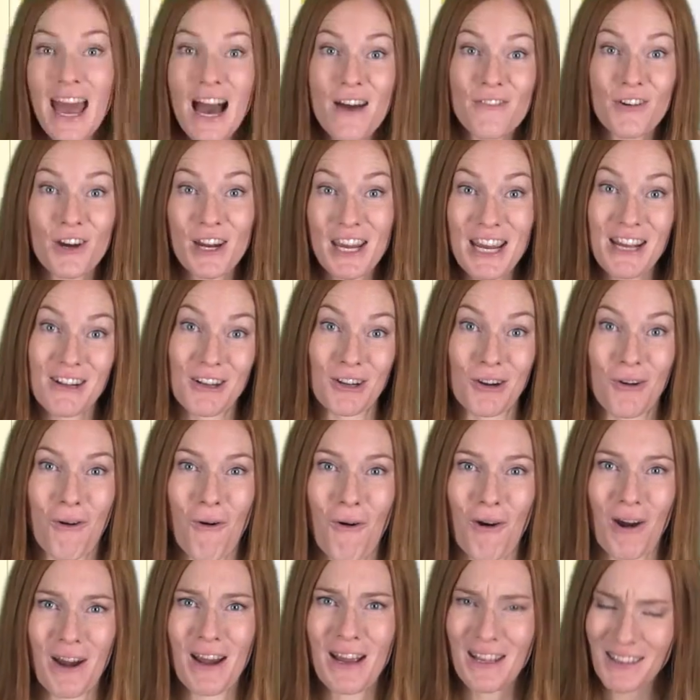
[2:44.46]
have our inner
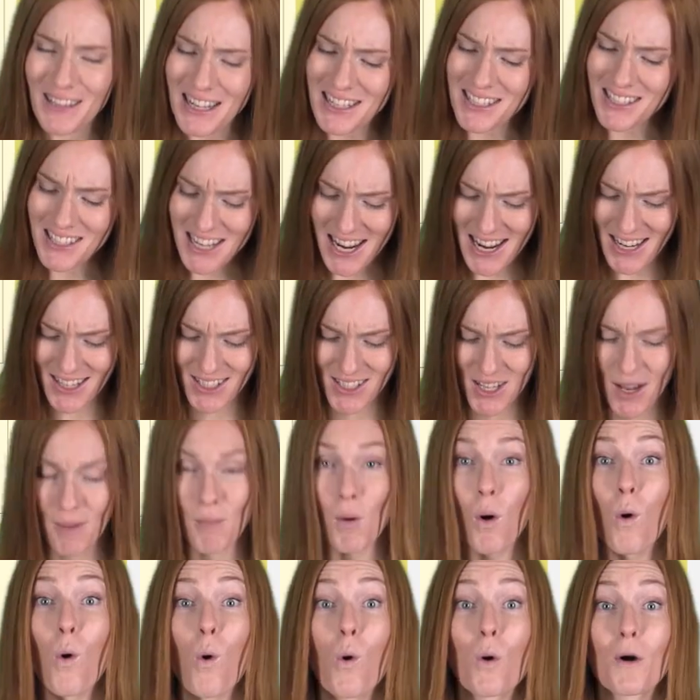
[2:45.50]
core, let's take some
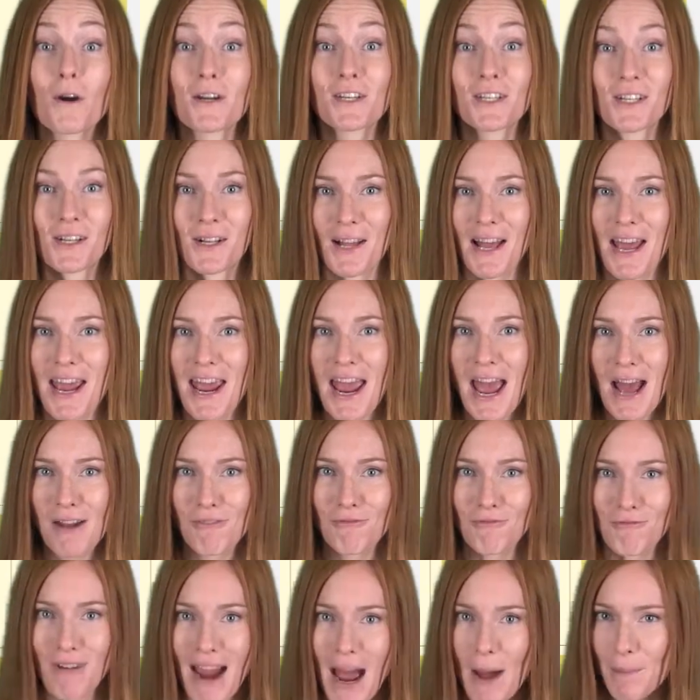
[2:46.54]
orange clay
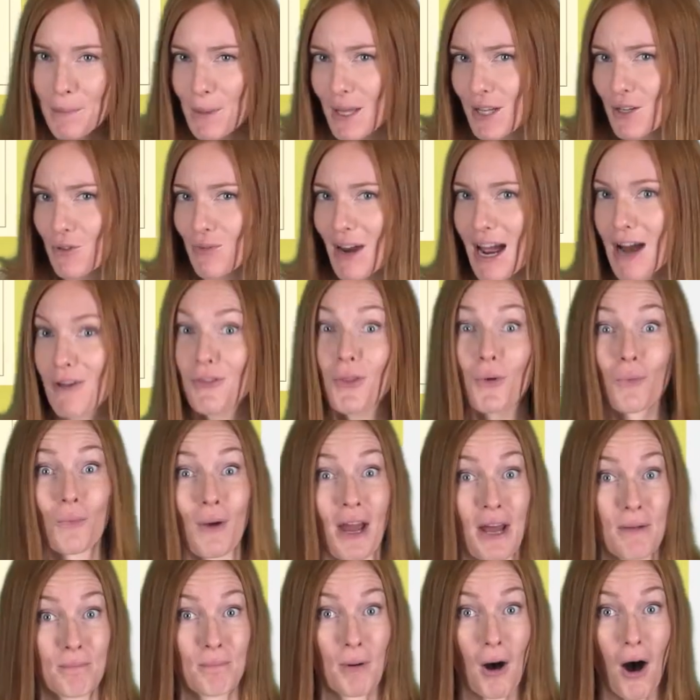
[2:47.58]
and wrap that around the
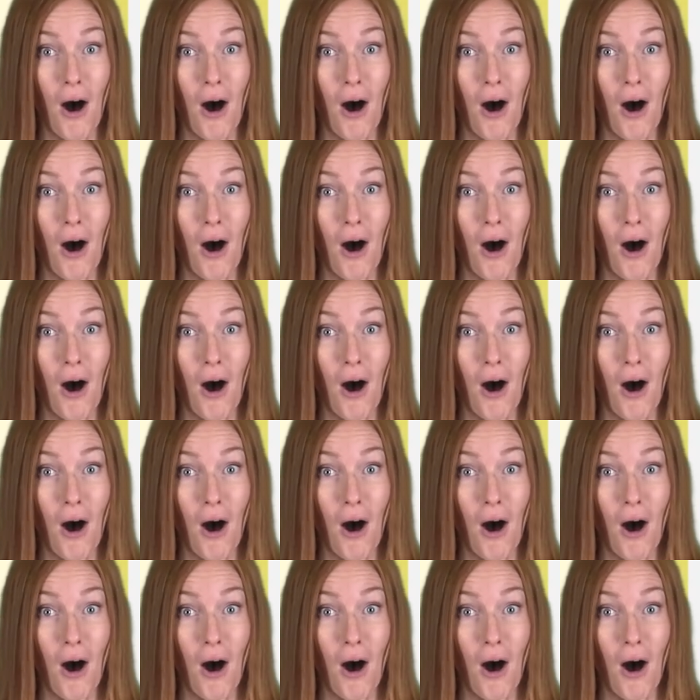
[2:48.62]
red